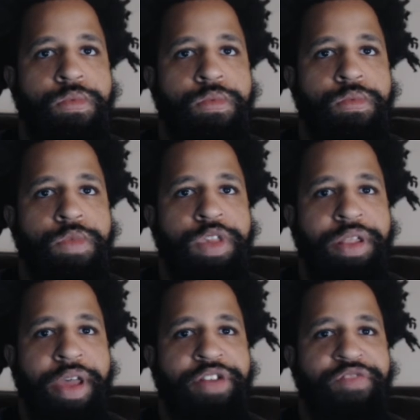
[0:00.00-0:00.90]
See
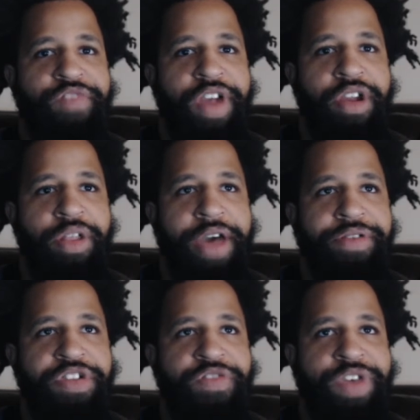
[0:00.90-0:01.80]
Lando very light on
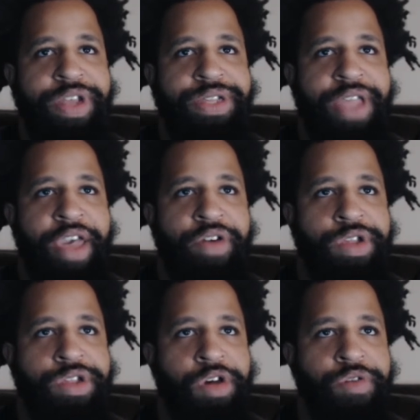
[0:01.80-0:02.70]
his feet, staying on his
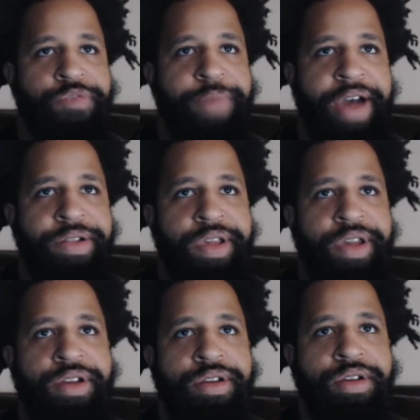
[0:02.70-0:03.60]
toes, bouncing.
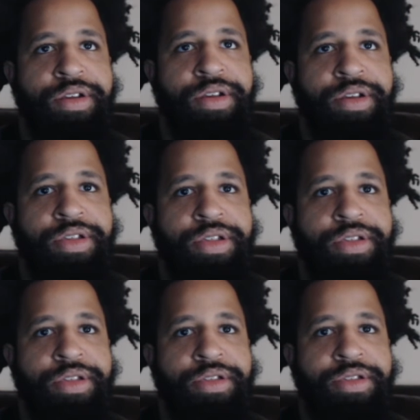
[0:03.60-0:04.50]

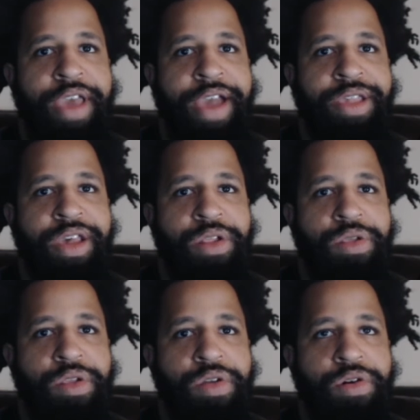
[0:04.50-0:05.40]
Yancy a
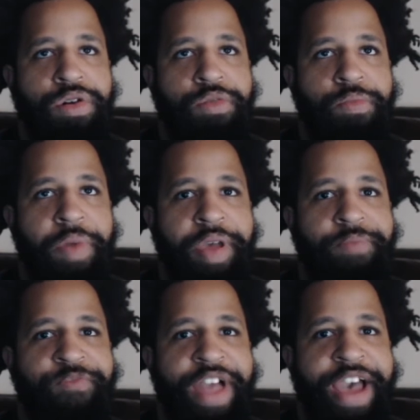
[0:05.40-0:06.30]
little bit
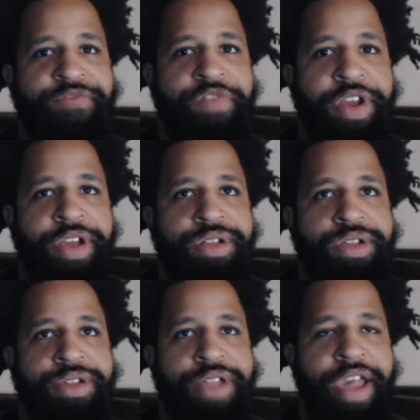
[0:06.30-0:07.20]
flat-footed.
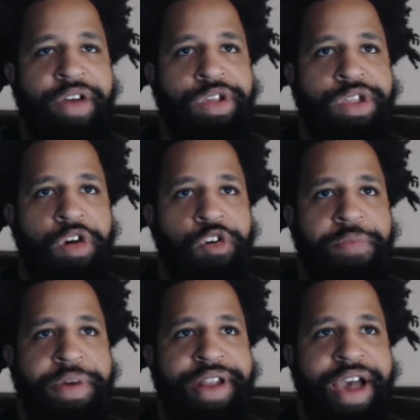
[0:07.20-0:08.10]
Staying on his toes,
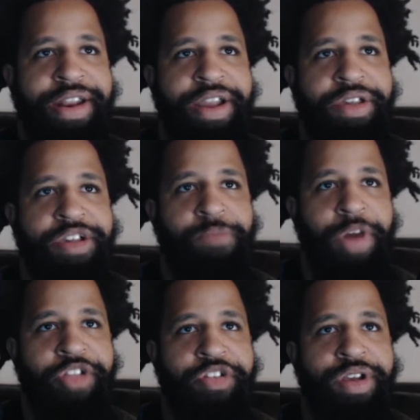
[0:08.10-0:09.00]
but not nearly as
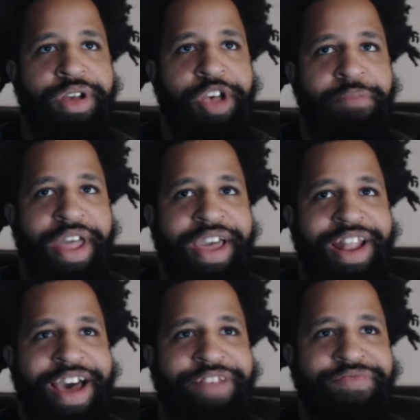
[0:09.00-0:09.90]
much. Playing a
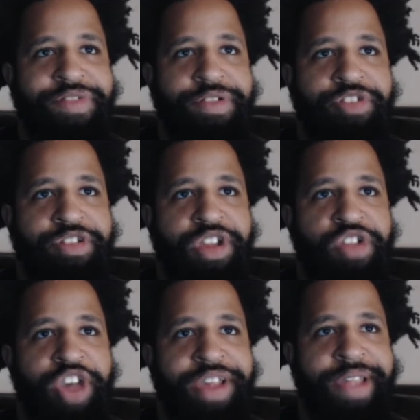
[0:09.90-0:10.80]
lot of just a
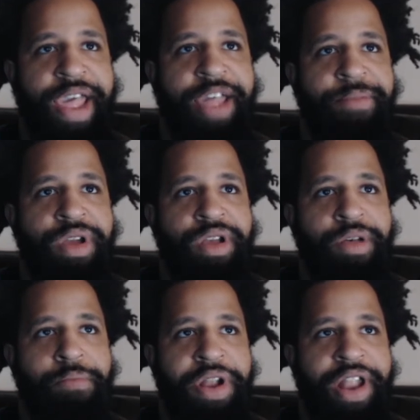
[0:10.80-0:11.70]
chase game.
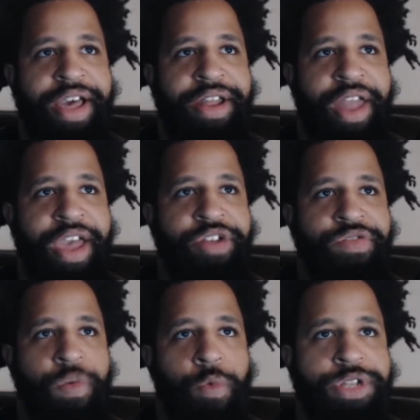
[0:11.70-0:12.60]
But Lando's the
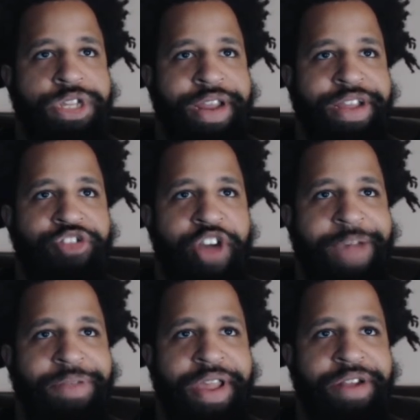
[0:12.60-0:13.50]
one setting traps.
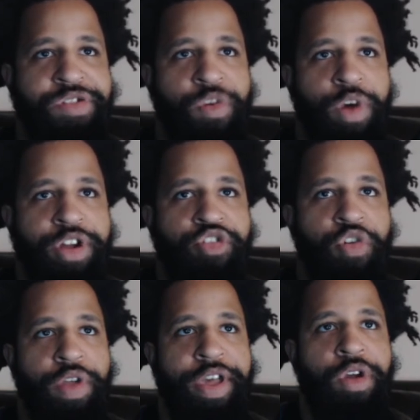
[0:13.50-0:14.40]
Lando's the one
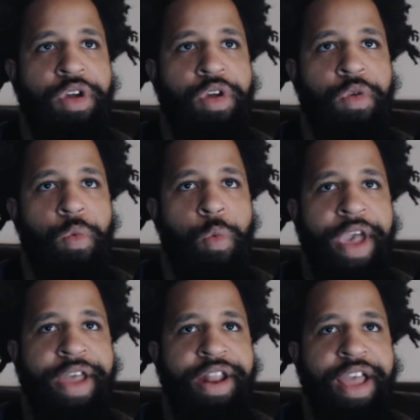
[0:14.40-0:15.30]
controlling
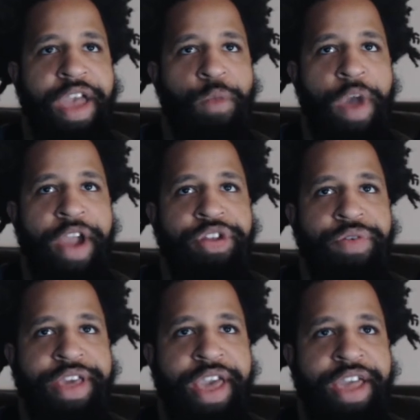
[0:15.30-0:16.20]
when and where to
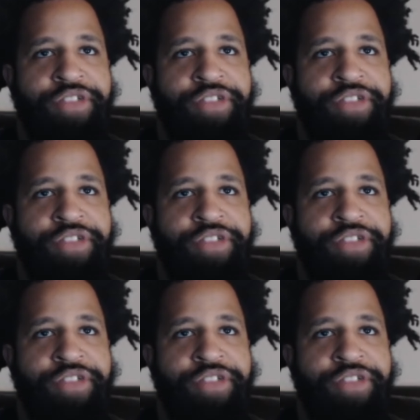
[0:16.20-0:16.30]
engage.